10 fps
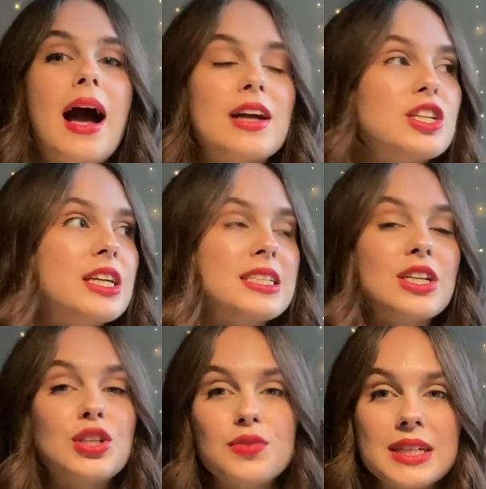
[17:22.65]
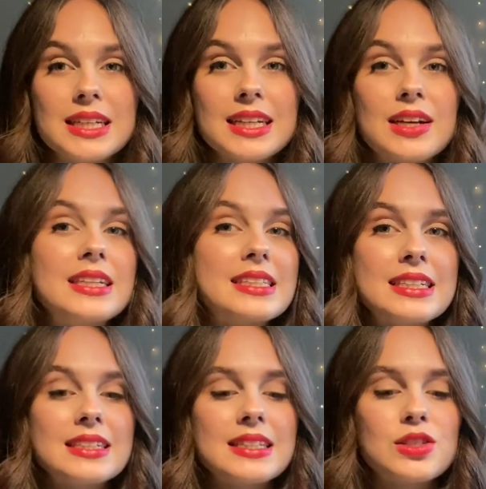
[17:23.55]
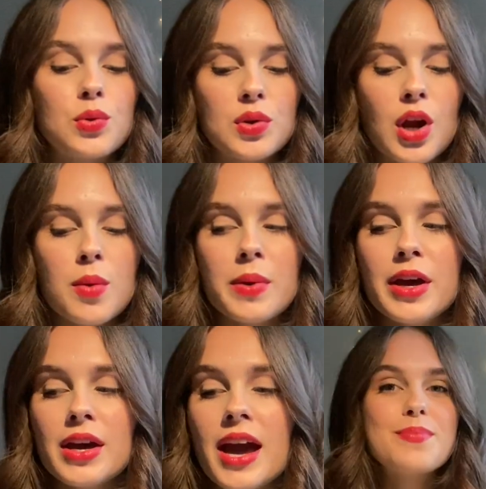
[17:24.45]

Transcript: actually continue reading and listening to this audiobook.